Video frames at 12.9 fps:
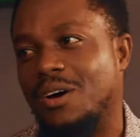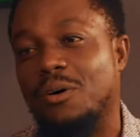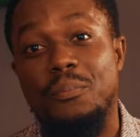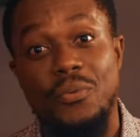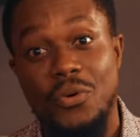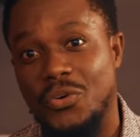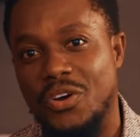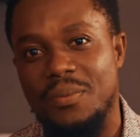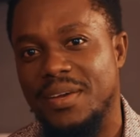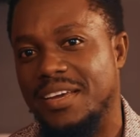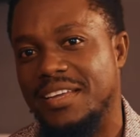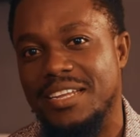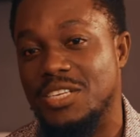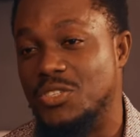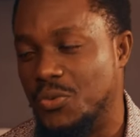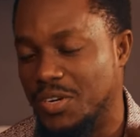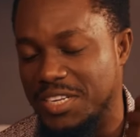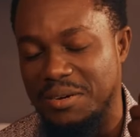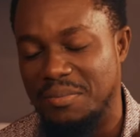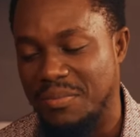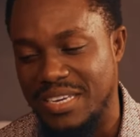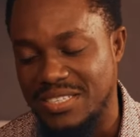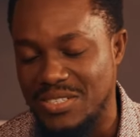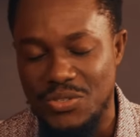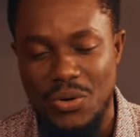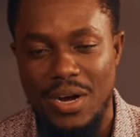on our program, and Amen. it's really
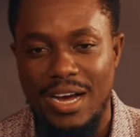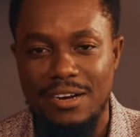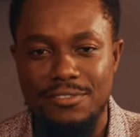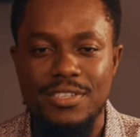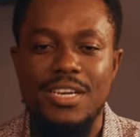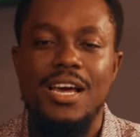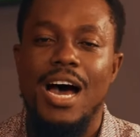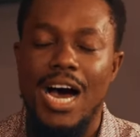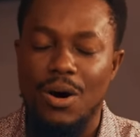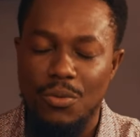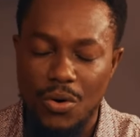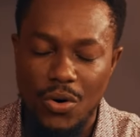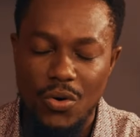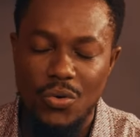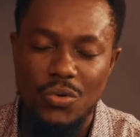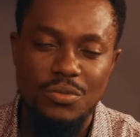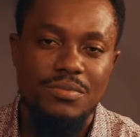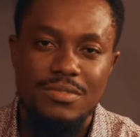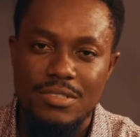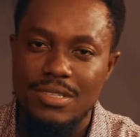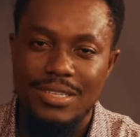amazing to have our own